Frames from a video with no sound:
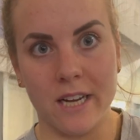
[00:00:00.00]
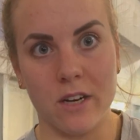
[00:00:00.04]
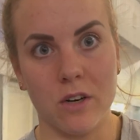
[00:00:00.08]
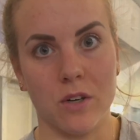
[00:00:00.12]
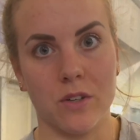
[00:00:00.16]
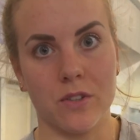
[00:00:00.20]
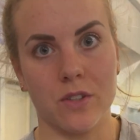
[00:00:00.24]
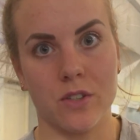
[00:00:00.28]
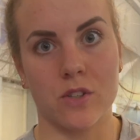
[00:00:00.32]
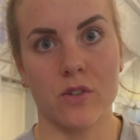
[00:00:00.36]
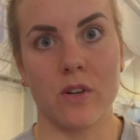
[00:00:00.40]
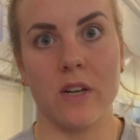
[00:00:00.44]

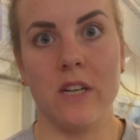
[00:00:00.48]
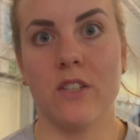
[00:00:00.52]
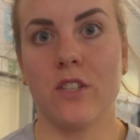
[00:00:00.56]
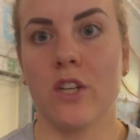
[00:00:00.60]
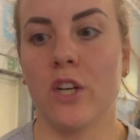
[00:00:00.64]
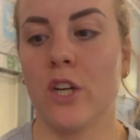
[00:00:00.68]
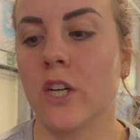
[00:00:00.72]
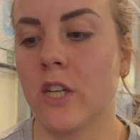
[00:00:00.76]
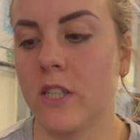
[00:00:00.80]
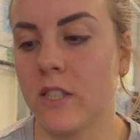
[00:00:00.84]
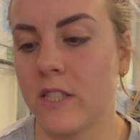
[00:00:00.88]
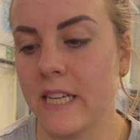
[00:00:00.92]
on the screen so
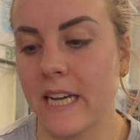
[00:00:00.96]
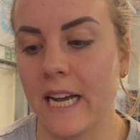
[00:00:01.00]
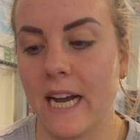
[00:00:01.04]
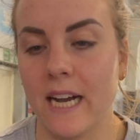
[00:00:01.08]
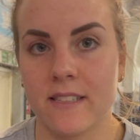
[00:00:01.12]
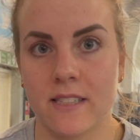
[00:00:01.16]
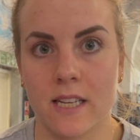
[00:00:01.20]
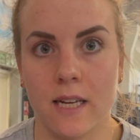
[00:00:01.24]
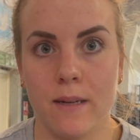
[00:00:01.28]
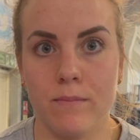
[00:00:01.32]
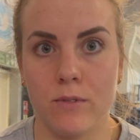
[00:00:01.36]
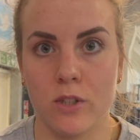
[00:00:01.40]
you can see it
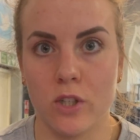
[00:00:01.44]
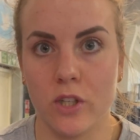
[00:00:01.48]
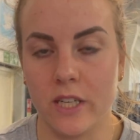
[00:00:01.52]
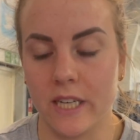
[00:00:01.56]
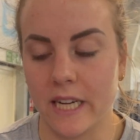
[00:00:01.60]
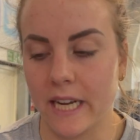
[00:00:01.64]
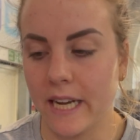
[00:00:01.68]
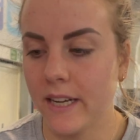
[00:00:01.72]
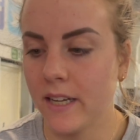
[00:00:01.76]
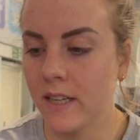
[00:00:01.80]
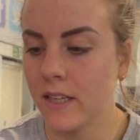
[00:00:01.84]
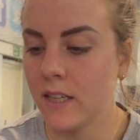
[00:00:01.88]
as I'm
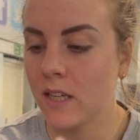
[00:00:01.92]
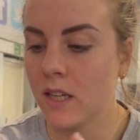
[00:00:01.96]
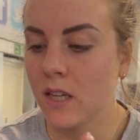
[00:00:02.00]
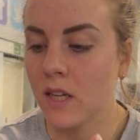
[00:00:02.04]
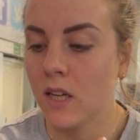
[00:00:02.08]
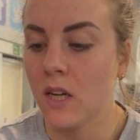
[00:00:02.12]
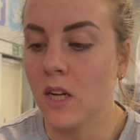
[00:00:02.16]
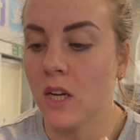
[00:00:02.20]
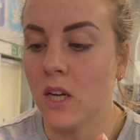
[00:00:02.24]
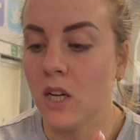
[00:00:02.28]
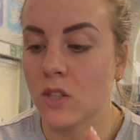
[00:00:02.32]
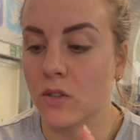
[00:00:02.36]
doing it.
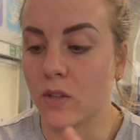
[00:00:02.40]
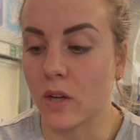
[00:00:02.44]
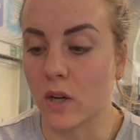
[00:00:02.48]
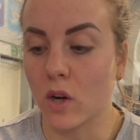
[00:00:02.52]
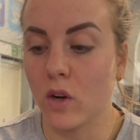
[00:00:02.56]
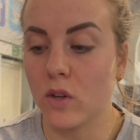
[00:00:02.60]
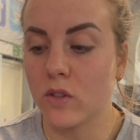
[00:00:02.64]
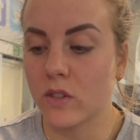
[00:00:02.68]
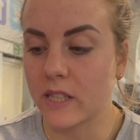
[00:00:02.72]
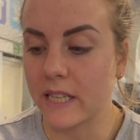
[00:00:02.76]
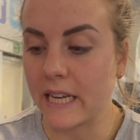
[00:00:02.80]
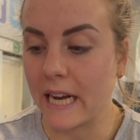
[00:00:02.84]
So I go
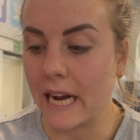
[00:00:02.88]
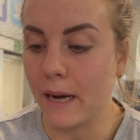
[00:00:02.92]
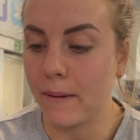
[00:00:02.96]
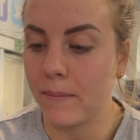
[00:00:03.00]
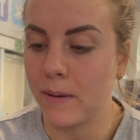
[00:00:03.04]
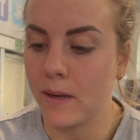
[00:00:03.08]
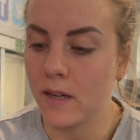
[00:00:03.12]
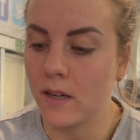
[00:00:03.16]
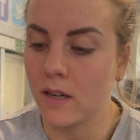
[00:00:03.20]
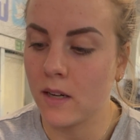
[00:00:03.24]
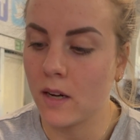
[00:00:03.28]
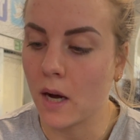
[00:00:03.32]
onto the app,
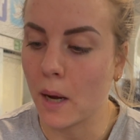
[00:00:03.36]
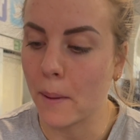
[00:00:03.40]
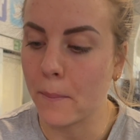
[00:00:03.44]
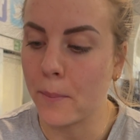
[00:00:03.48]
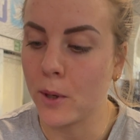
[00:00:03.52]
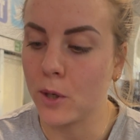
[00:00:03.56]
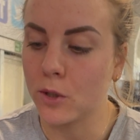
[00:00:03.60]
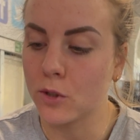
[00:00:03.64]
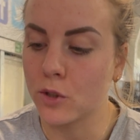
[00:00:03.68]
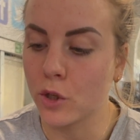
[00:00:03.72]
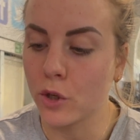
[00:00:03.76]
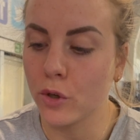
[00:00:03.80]
I
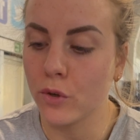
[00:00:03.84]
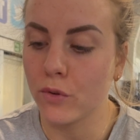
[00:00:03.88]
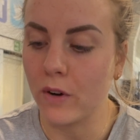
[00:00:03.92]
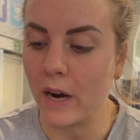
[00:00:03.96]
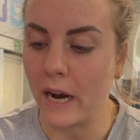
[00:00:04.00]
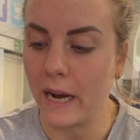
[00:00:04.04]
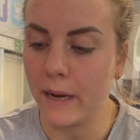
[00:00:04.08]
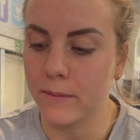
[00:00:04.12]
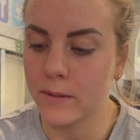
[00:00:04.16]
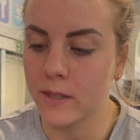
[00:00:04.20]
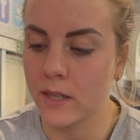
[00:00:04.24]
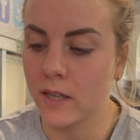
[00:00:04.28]
put 2
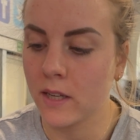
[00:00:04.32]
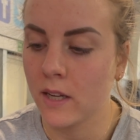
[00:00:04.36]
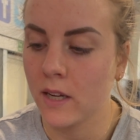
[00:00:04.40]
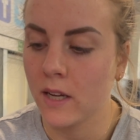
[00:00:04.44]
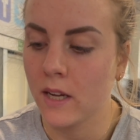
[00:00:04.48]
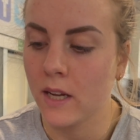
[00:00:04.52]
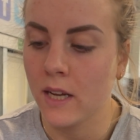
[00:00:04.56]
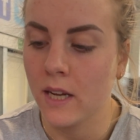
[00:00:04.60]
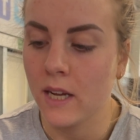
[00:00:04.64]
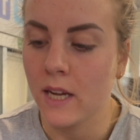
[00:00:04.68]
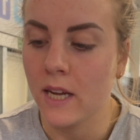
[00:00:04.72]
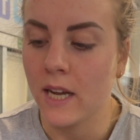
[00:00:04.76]
reps,
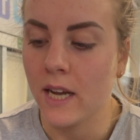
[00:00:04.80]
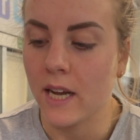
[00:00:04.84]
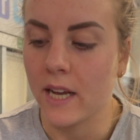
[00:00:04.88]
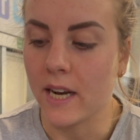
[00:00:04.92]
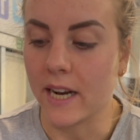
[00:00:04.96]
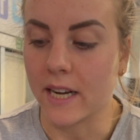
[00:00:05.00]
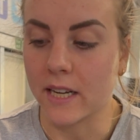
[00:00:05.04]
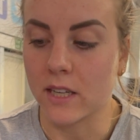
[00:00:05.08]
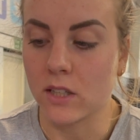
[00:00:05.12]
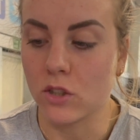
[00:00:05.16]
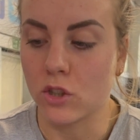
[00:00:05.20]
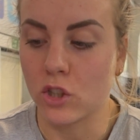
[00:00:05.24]
and
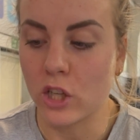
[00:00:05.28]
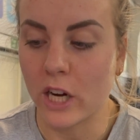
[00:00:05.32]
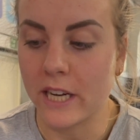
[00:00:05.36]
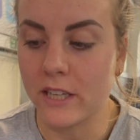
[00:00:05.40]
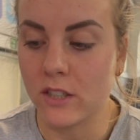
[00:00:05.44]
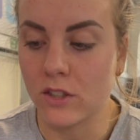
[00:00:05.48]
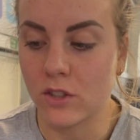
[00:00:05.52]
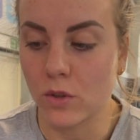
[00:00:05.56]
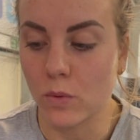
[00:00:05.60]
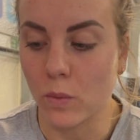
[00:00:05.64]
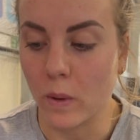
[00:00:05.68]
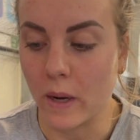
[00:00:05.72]
I can
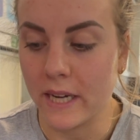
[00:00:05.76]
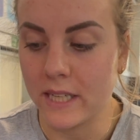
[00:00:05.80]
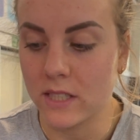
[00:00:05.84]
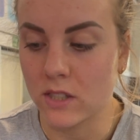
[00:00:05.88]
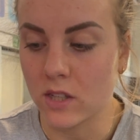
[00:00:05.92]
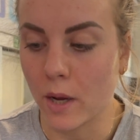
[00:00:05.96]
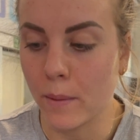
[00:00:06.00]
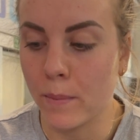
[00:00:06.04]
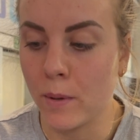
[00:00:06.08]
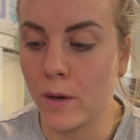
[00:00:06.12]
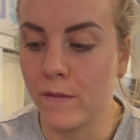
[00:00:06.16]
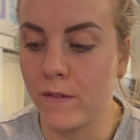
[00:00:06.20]
change the weight,
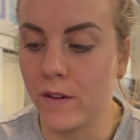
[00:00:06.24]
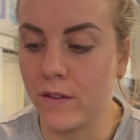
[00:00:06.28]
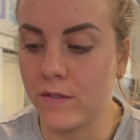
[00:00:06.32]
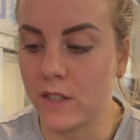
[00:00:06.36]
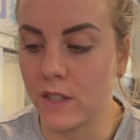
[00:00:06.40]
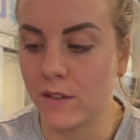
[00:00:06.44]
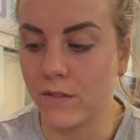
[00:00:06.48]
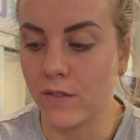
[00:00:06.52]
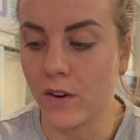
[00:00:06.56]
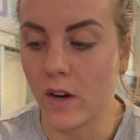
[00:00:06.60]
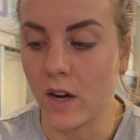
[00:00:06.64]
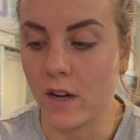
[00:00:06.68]
so I put
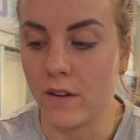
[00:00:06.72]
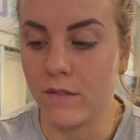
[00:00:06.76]
55